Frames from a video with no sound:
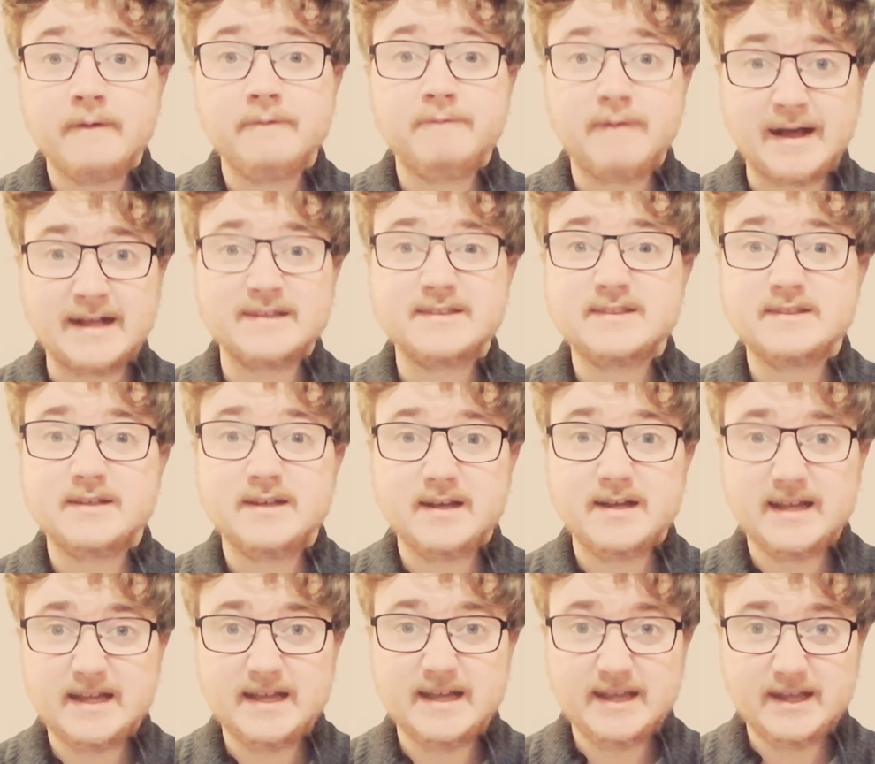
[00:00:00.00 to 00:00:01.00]
that's
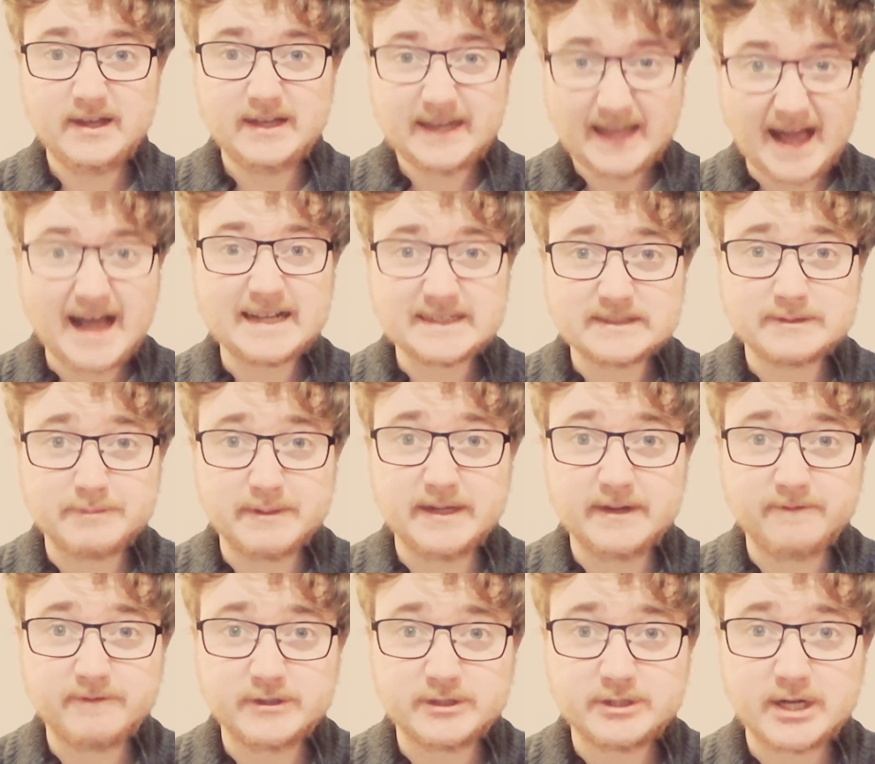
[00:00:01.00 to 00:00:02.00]
cat
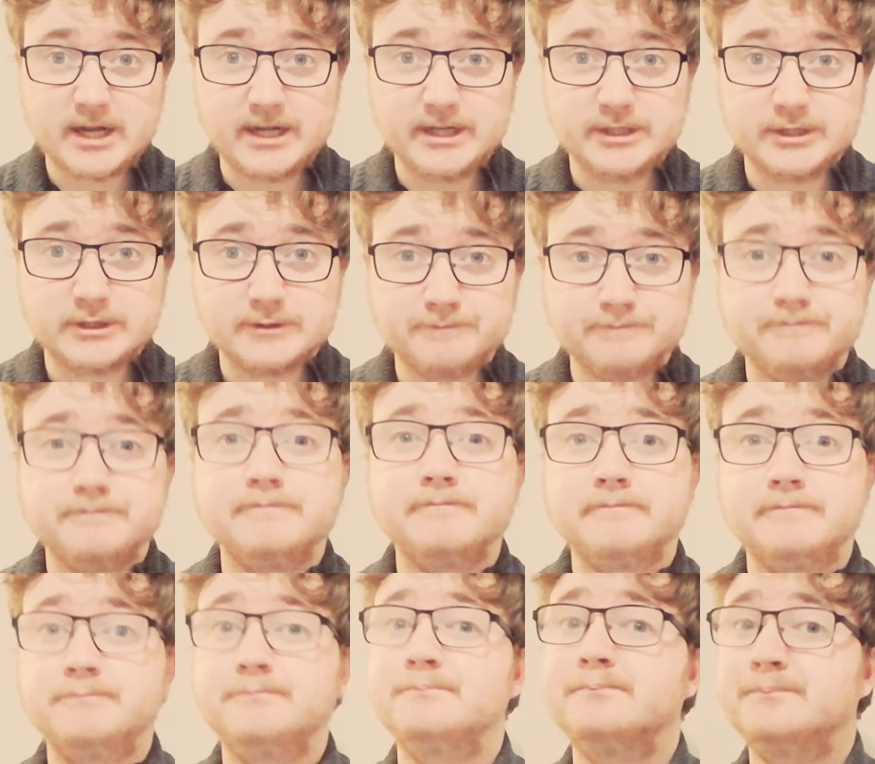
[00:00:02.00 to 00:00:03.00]
speak for change.
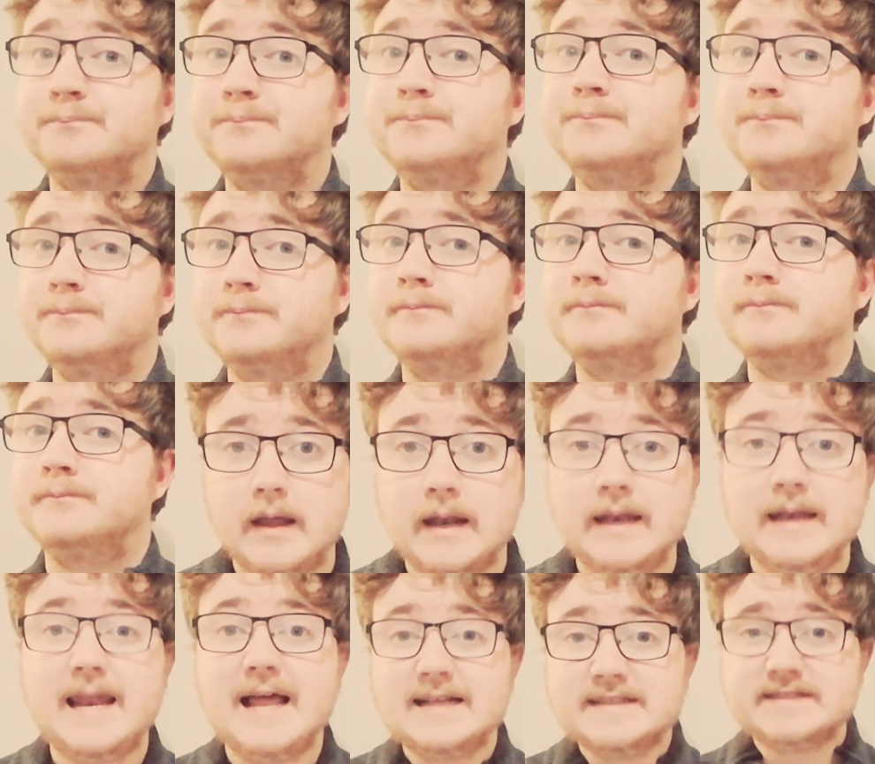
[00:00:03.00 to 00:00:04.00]

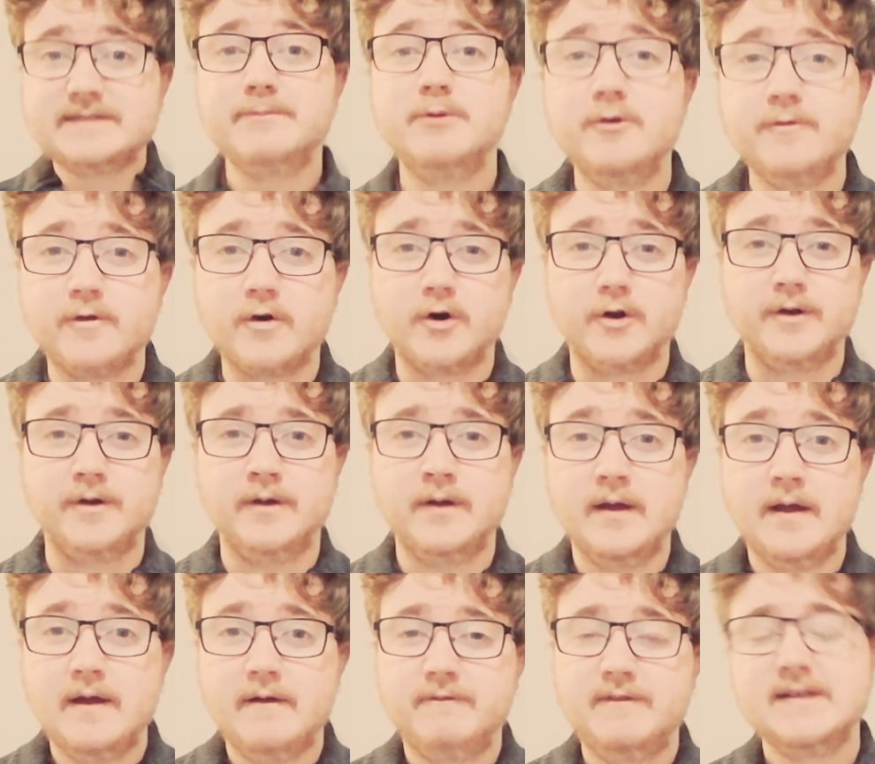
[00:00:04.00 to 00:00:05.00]
Let's move on.
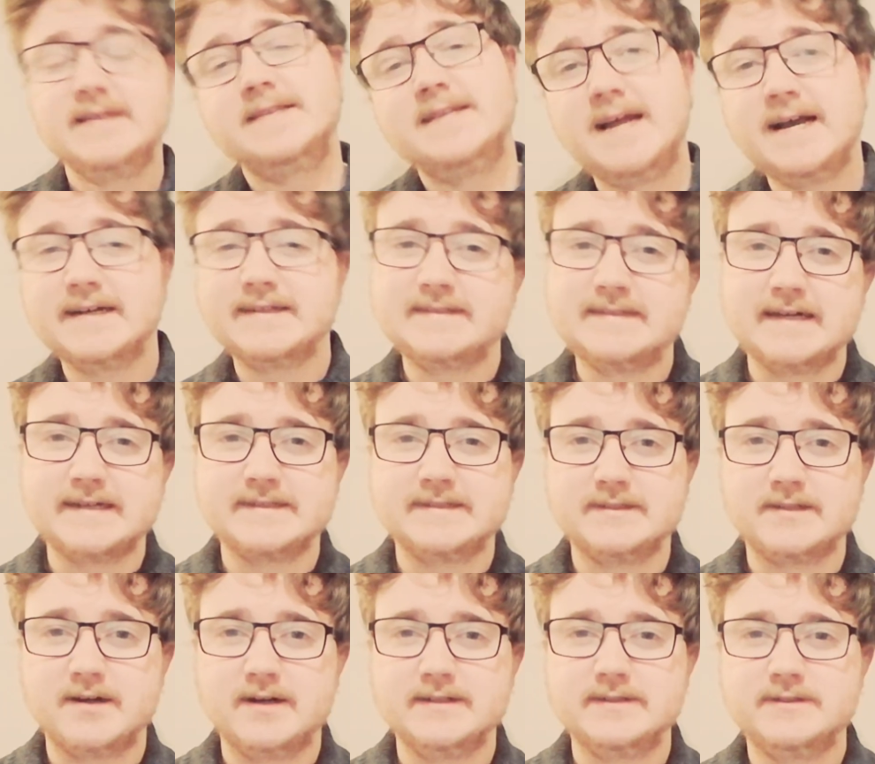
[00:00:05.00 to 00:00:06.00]
This next
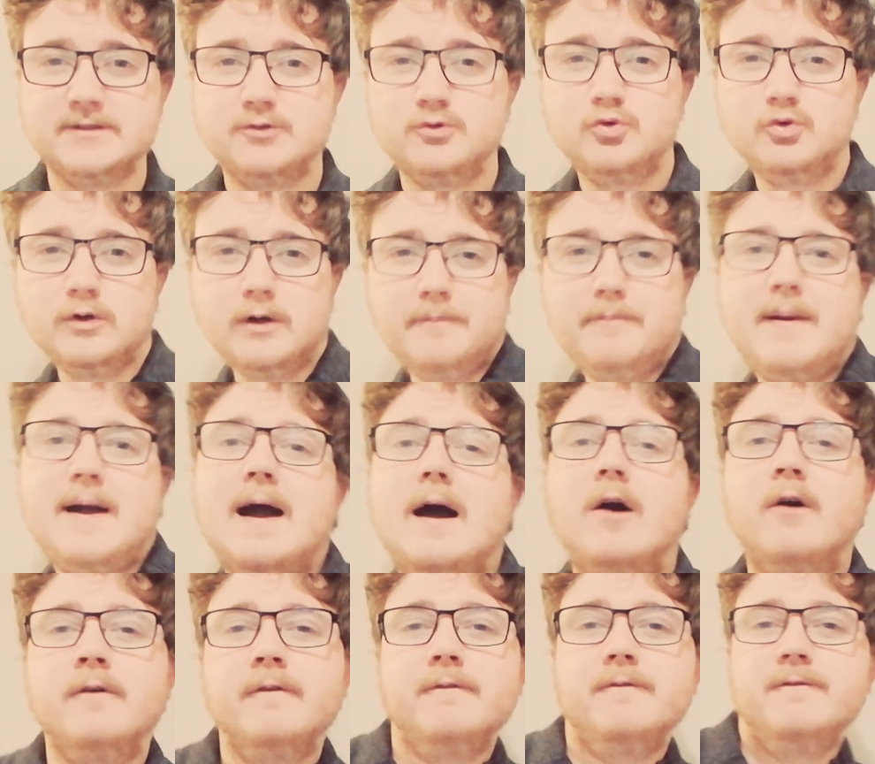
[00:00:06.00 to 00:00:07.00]
exercise is all about